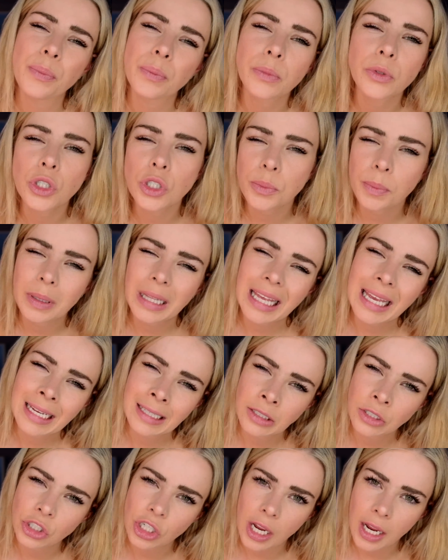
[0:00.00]
she's plain
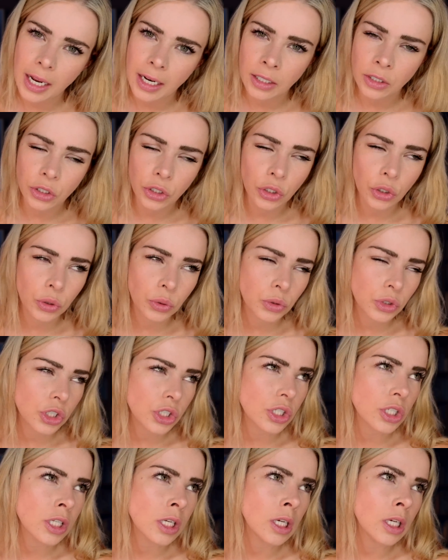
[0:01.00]
Jane, you know.
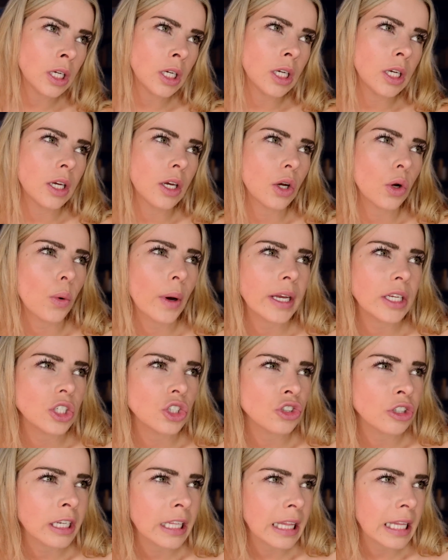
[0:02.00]
She's quite
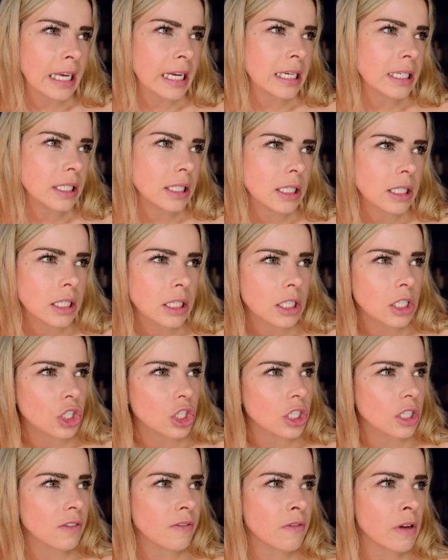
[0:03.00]
straight-laced.
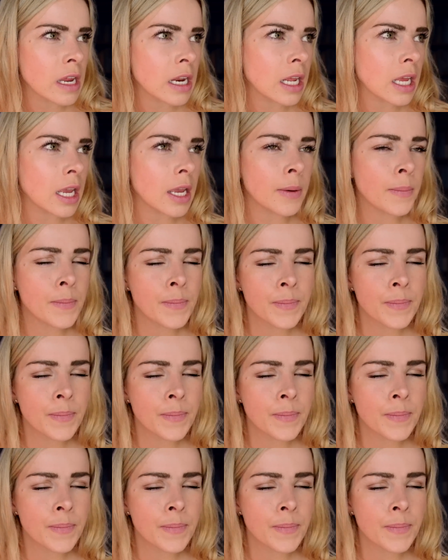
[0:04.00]
She's very...